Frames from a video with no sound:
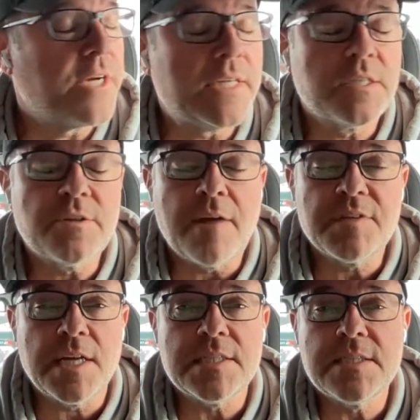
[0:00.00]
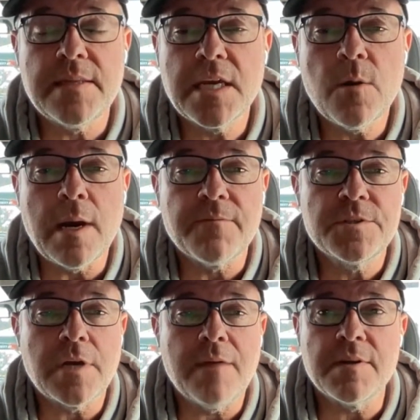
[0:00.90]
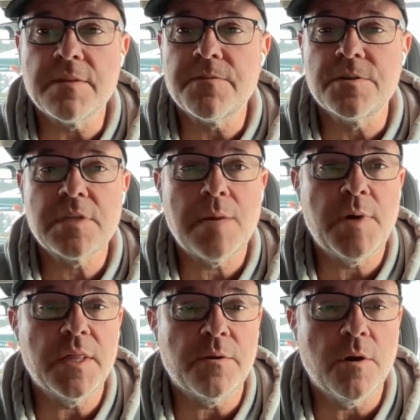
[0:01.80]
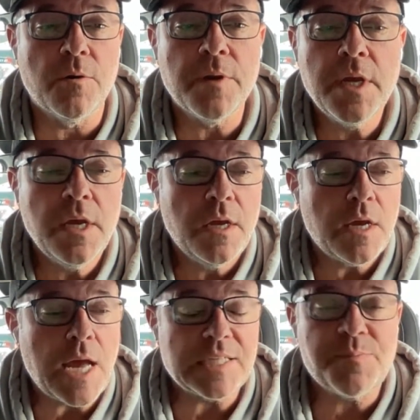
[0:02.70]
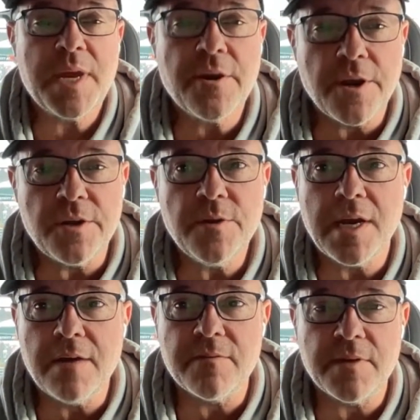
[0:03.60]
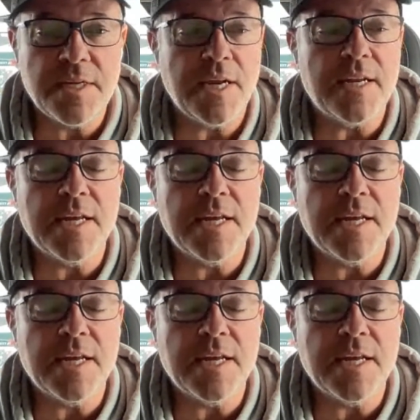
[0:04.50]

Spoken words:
who gets their driver's license and they go out for driving the first time on their own, as a parent, you have an innate